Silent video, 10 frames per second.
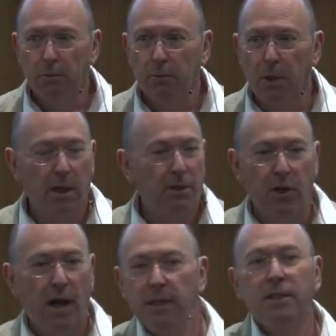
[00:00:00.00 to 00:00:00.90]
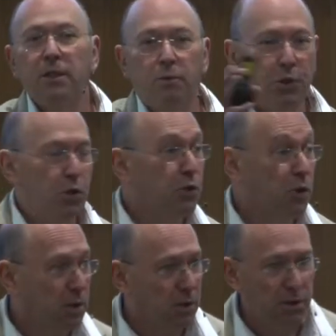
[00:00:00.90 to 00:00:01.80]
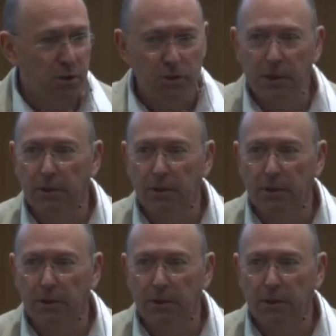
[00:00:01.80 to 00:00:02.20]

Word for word: uh, you know, ulcers were due to, to,